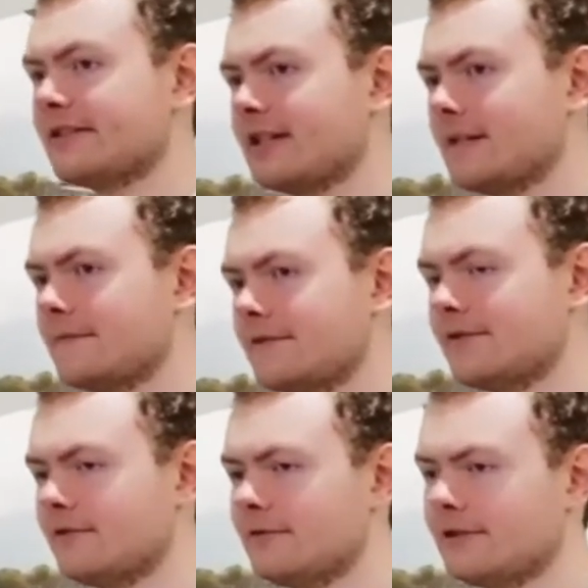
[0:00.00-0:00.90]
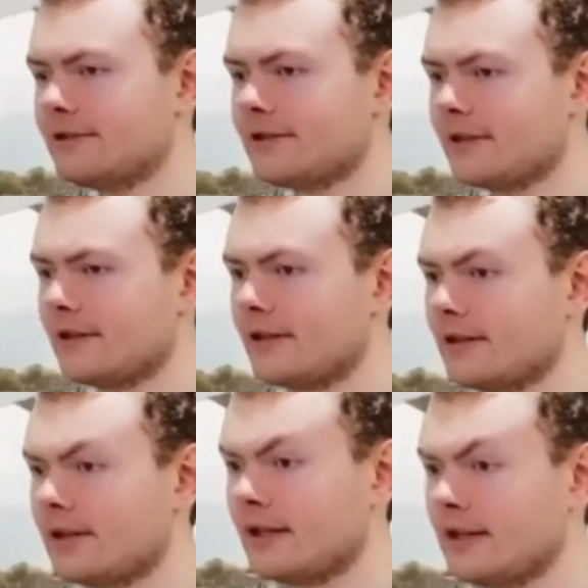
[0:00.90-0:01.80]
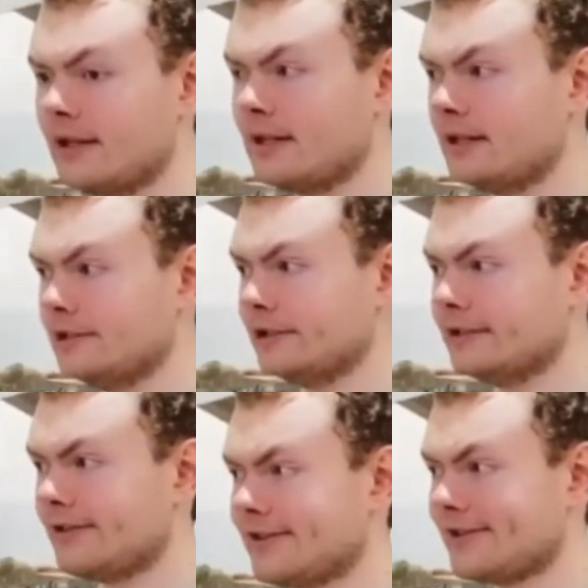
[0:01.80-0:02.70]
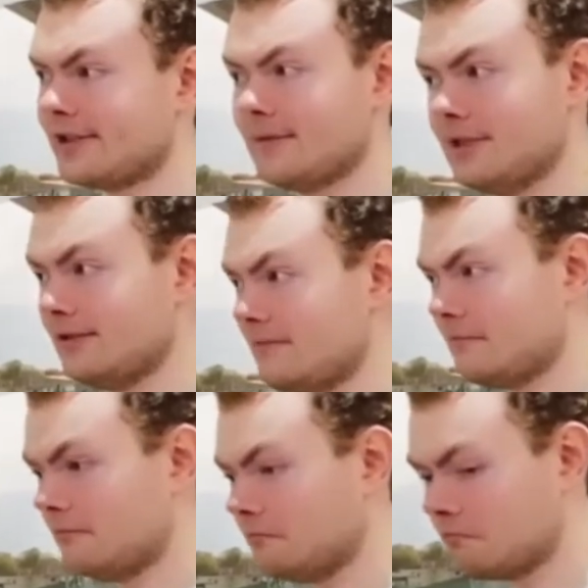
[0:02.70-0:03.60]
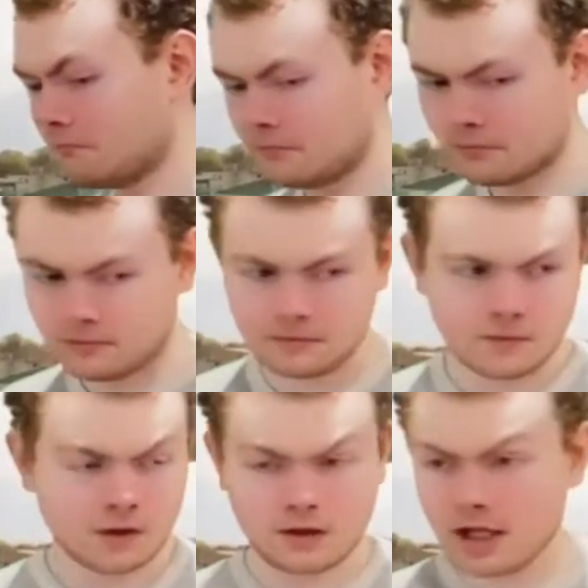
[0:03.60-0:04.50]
Right now is premiere time. We're watching the low budget